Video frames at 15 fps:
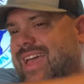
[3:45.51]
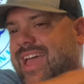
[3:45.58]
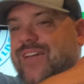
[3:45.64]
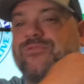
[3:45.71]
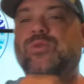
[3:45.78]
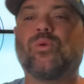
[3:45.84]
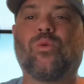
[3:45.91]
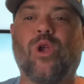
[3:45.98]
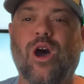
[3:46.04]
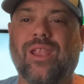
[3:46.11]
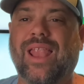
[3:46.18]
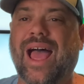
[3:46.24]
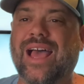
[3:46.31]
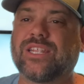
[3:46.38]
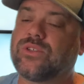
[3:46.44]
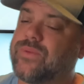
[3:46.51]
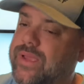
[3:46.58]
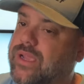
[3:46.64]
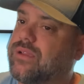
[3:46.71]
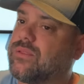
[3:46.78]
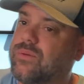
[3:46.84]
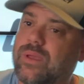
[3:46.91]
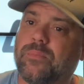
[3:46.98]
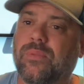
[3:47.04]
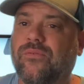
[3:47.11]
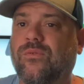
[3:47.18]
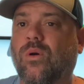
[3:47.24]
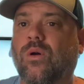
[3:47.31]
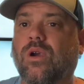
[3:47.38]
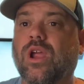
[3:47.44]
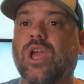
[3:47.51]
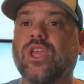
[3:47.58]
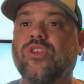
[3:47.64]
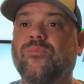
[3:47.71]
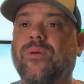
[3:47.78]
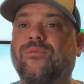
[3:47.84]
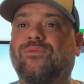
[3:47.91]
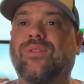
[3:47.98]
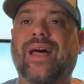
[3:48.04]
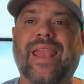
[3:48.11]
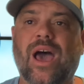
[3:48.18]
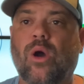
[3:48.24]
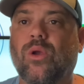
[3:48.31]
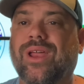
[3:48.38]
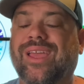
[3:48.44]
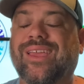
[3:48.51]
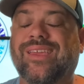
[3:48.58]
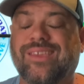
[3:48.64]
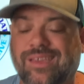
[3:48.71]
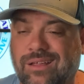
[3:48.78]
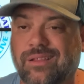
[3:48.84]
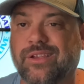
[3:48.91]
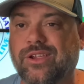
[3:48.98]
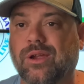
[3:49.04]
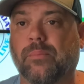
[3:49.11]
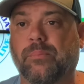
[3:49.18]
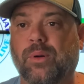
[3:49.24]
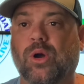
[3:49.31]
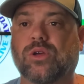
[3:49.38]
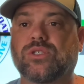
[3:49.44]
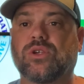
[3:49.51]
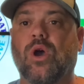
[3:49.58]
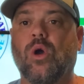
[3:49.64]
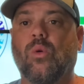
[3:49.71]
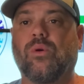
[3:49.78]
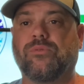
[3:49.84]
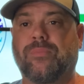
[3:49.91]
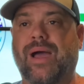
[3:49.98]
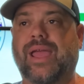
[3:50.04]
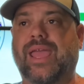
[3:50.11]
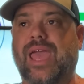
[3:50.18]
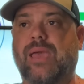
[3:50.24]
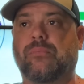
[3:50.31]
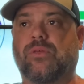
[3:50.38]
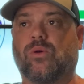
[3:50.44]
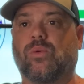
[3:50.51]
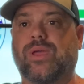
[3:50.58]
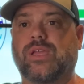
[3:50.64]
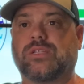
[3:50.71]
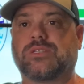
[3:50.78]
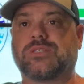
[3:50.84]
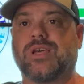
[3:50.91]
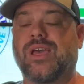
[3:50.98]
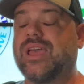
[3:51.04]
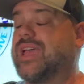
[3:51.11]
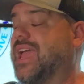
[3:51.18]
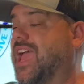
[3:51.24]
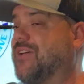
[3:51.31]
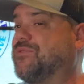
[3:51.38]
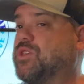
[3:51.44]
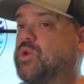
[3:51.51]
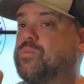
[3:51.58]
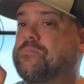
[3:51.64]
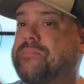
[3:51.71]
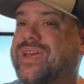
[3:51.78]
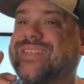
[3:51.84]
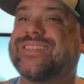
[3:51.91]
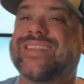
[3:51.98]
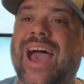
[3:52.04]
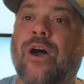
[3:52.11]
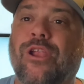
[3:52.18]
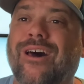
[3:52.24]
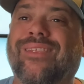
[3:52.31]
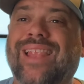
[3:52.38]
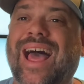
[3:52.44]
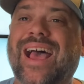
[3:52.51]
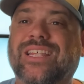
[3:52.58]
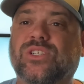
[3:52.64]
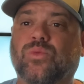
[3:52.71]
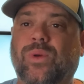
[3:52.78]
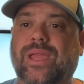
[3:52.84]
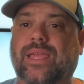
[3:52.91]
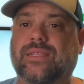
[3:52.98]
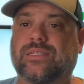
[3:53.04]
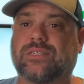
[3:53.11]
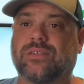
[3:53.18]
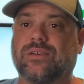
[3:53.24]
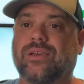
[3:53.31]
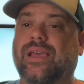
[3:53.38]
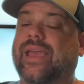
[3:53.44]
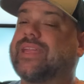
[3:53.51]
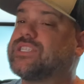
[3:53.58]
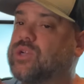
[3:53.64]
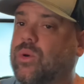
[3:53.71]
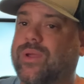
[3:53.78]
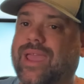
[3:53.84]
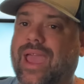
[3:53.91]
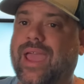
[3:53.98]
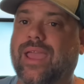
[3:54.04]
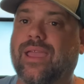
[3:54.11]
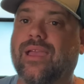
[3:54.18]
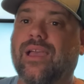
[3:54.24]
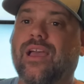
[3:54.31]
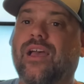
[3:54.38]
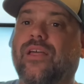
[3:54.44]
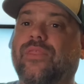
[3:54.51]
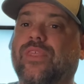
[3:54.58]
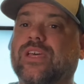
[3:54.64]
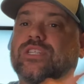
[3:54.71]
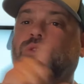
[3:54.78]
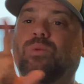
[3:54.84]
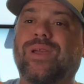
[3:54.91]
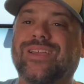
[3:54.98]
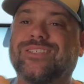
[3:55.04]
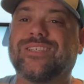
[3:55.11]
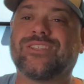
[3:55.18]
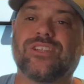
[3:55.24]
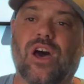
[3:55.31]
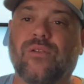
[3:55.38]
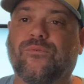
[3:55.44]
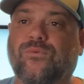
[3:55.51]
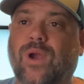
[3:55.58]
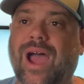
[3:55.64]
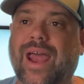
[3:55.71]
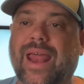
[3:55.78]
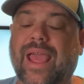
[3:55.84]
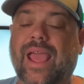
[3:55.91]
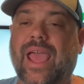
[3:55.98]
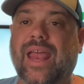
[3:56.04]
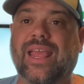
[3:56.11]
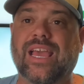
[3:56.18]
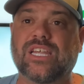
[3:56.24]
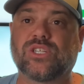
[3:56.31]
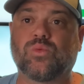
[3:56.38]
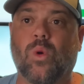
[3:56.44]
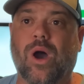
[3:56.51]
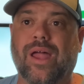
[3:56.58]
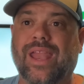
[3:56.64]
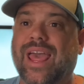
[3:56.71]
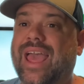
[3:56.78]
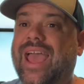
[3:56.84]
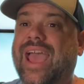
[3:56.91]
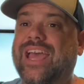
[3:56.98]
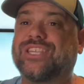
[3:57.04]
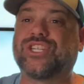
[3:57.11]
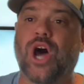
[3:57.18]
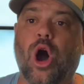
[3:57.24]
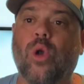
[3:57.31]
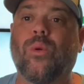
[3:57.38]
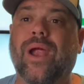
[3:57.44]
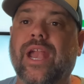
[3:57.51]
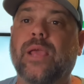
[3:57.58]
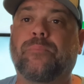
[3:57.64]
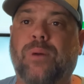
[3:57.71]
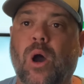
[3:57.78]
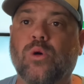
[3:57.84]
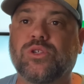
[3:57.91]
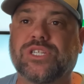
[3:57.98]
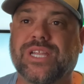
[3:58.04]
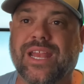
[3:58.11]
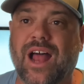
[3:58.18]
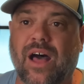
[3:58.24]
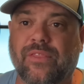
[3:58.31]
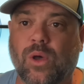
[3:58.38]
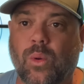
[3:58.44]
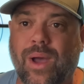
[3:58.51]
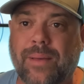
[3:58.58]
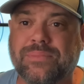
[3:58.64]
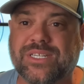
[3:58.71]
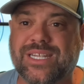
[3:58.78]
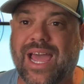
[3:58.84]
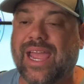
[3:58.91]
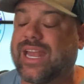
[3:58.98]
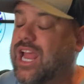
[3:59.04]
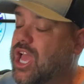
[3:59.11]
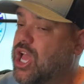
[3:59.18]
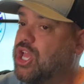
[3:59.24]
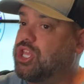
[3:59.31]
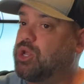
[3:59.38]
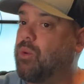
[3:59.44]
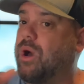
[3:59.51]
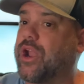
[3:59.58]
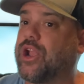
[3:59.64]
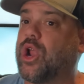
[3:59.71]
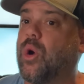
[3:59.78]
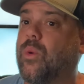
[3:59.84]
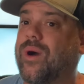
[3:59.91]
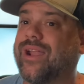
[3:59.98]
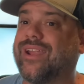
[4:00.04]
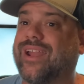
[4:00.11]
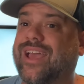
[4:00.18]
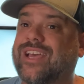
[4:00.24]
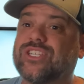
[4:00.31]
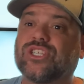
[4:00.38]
If you were on last week or the week before, you've been flat out killing your books with my Game of the Weeks. If you missed out on last week's, it's okay. This week's is on Friday. And guess what? It's already posted on the website. You want to know what it is?